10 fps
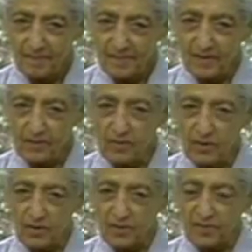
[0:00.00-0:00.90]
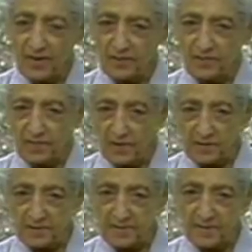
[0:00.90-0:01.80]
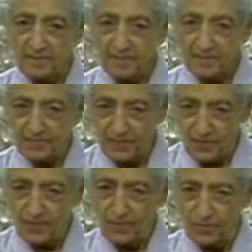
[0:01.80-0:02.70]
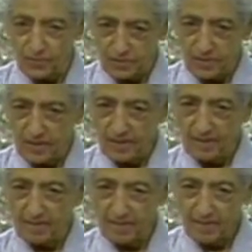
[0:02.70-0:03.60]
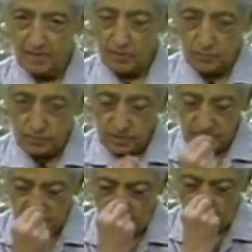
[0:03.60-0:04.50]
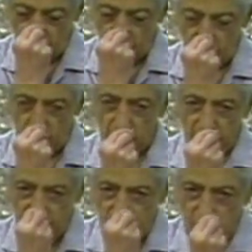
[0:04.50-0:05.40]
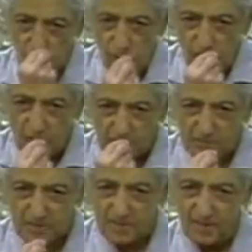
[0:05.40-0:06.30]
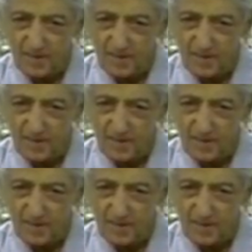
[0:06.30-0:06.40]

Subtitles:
The glorified Father, you follow? Who is? You see how our brain works.